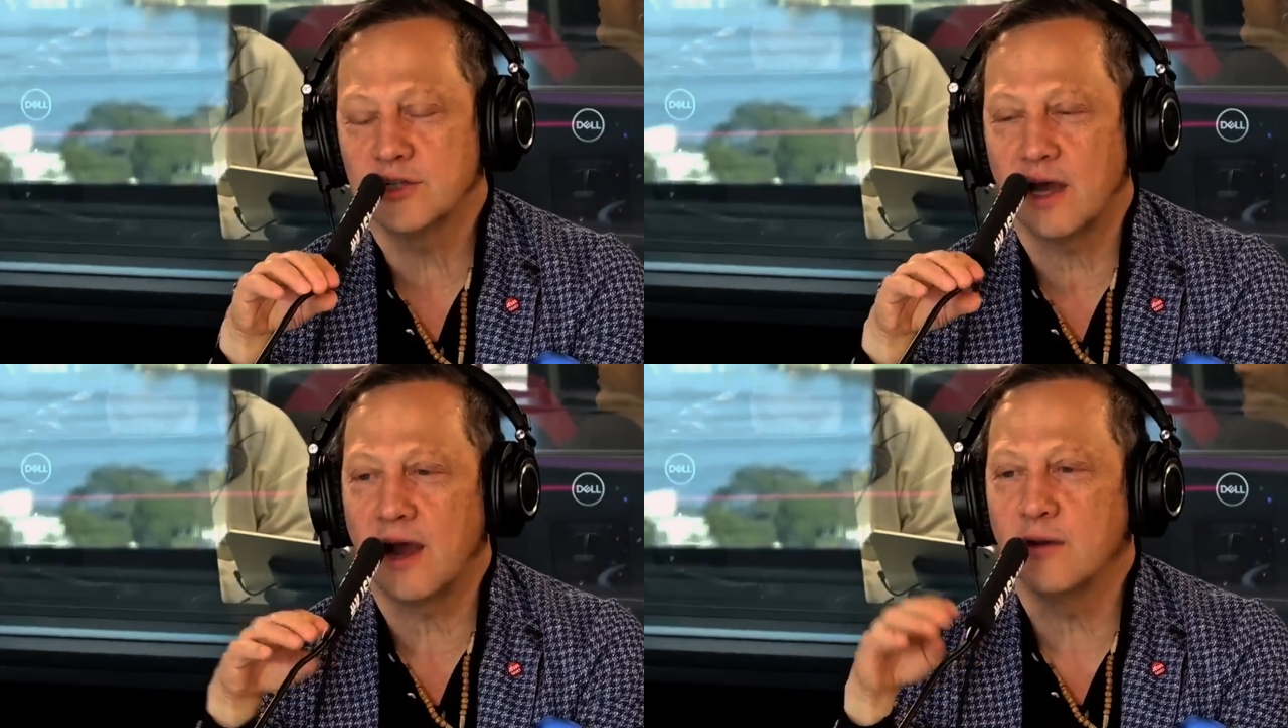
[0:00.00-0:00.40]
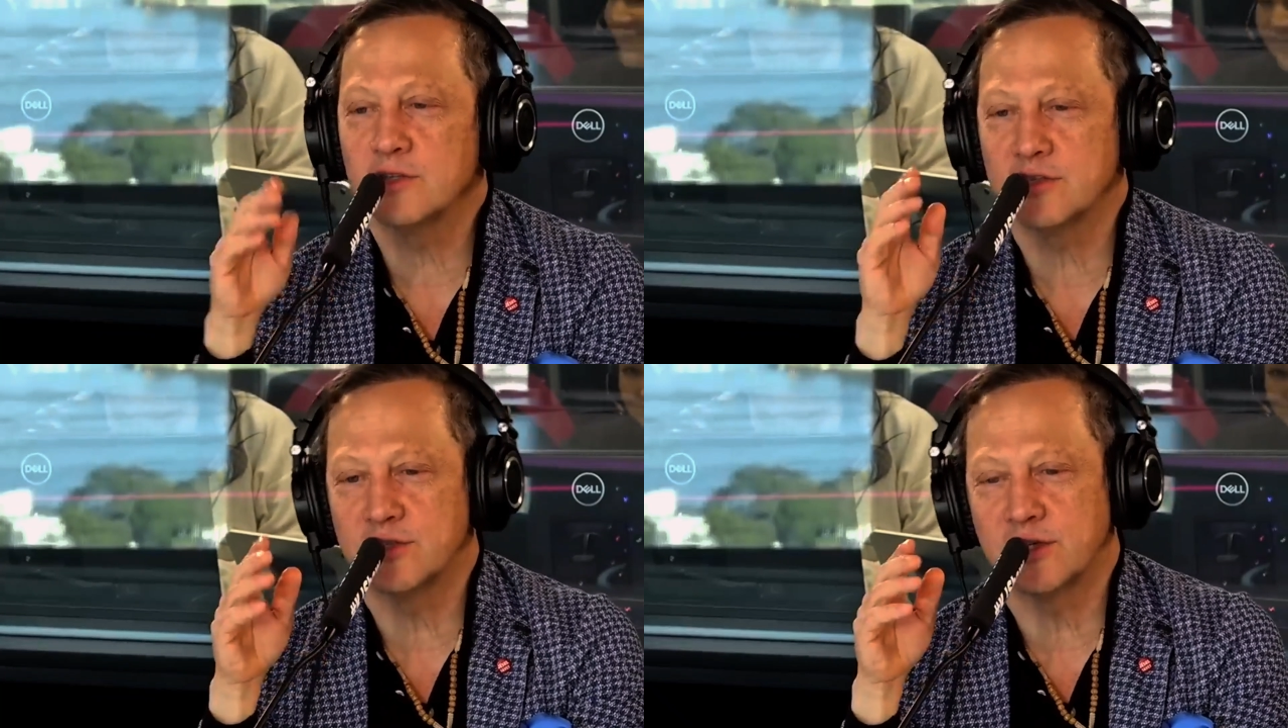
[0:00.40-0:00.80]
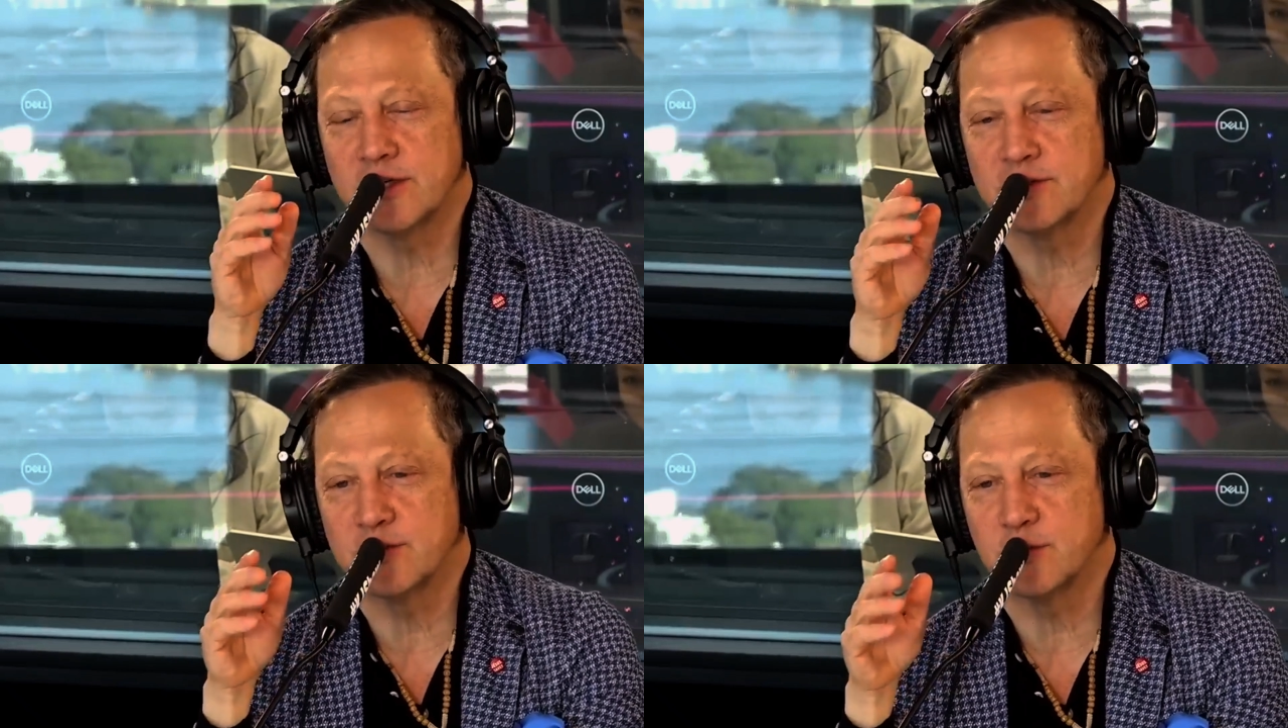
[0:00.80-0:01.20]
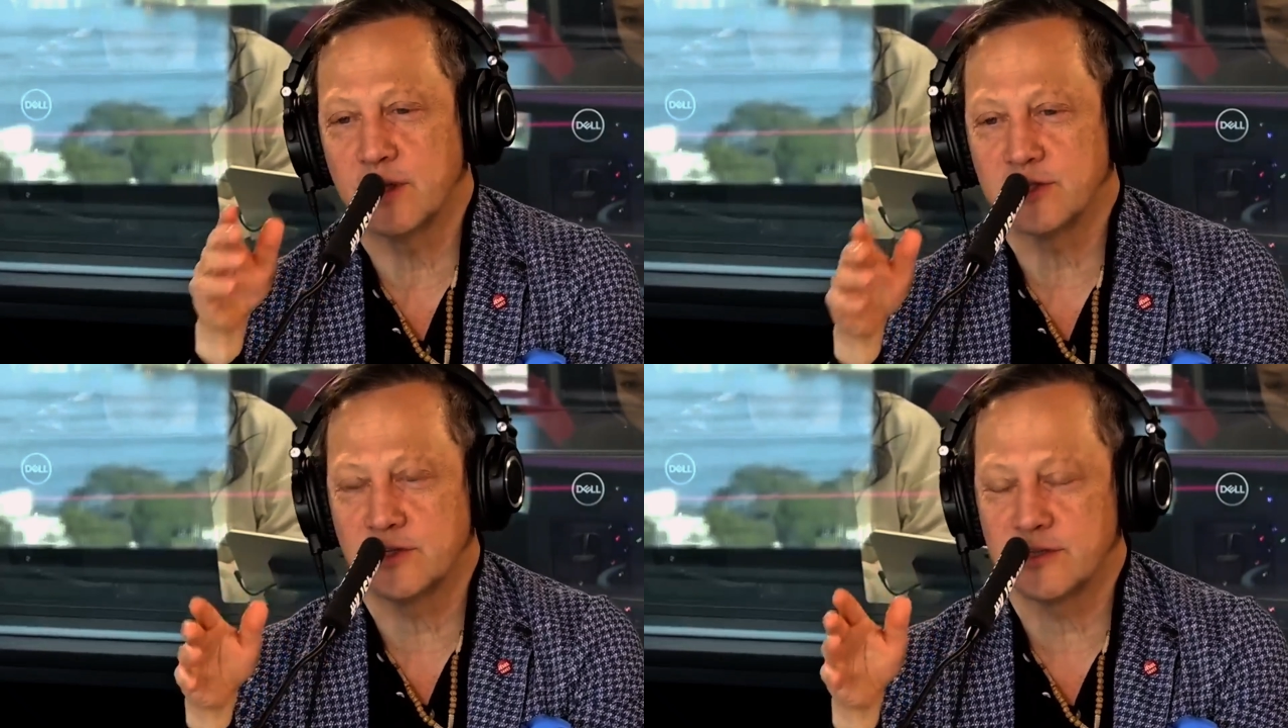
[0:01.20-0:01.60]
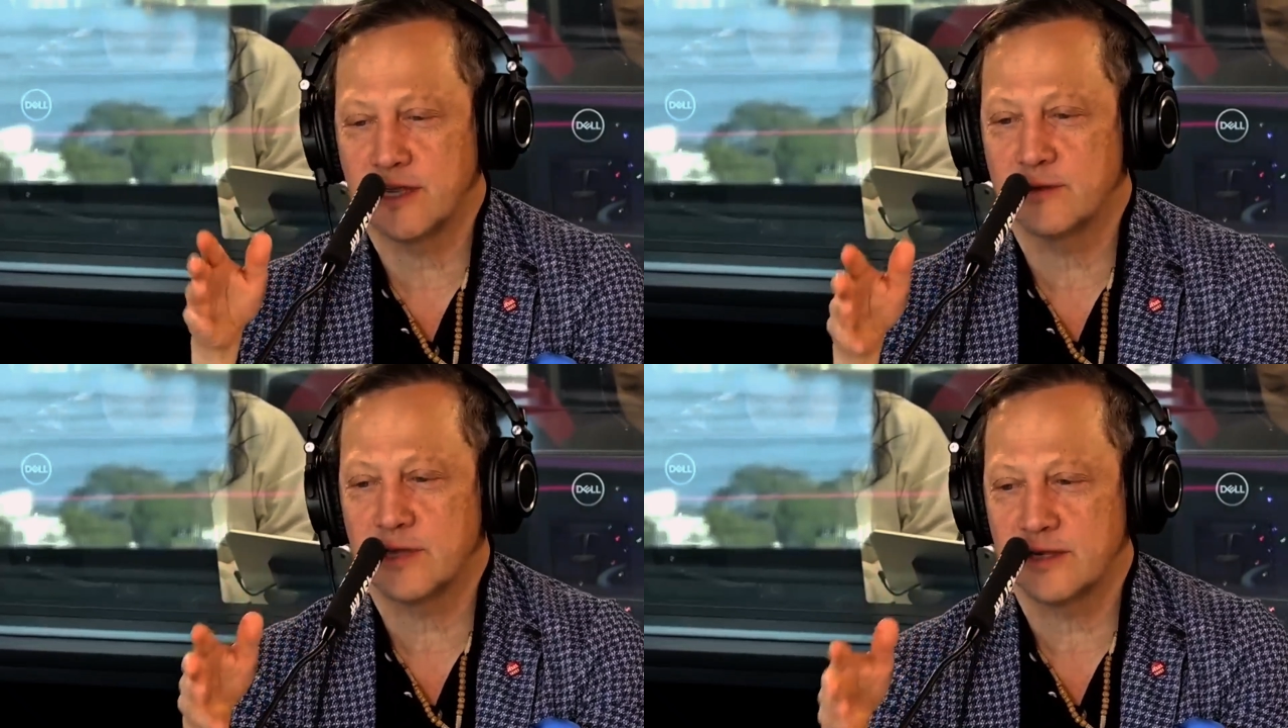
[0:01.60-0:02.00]
I was in a sticky situation because
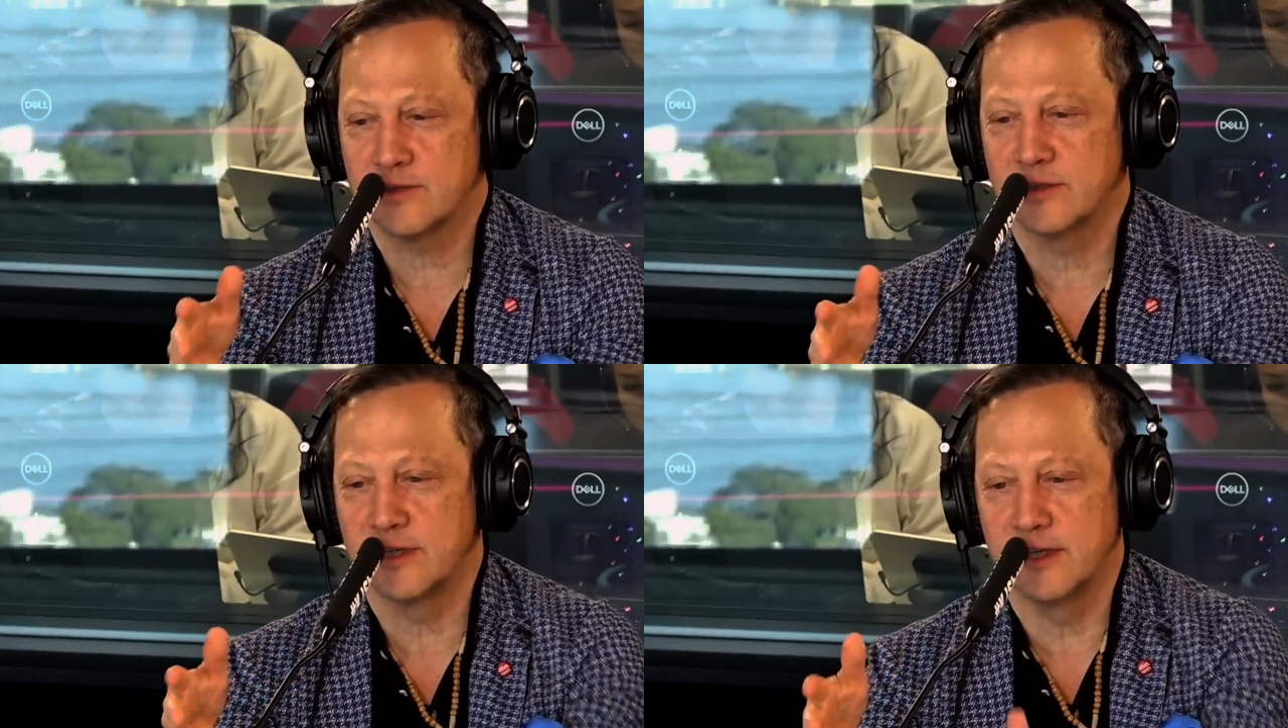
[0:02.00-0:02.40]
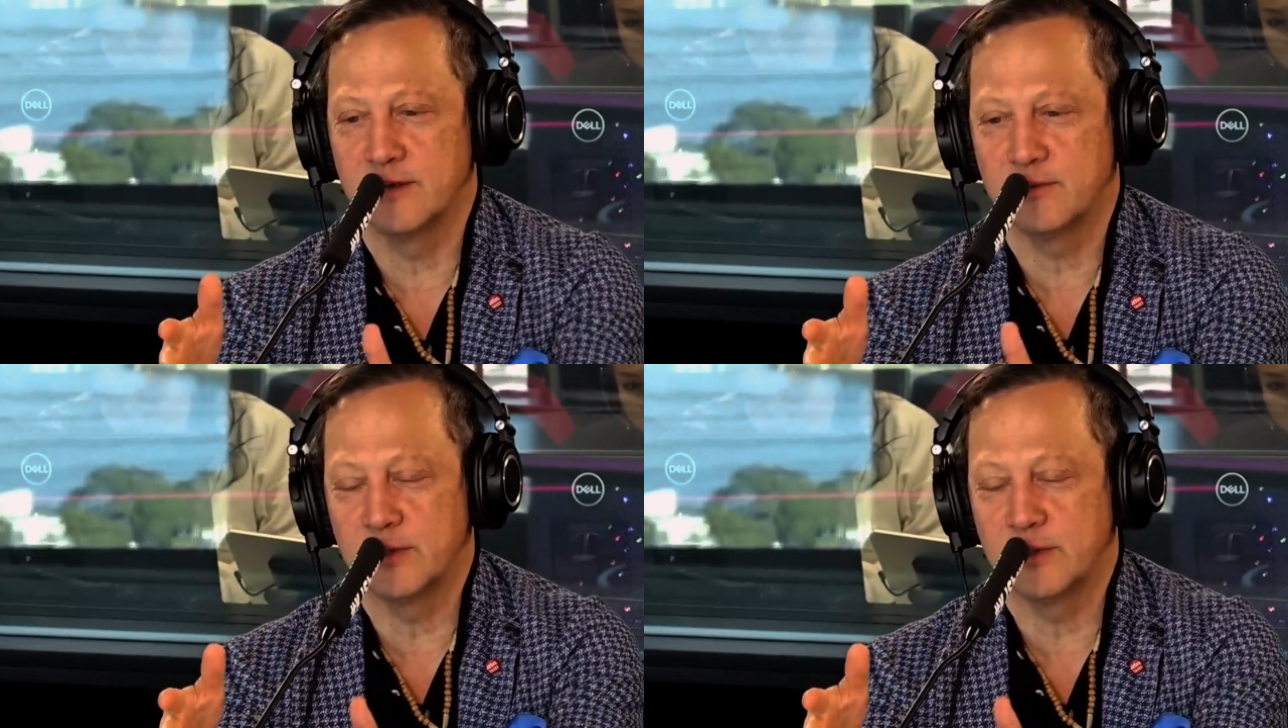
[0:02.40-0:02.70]
I was actually,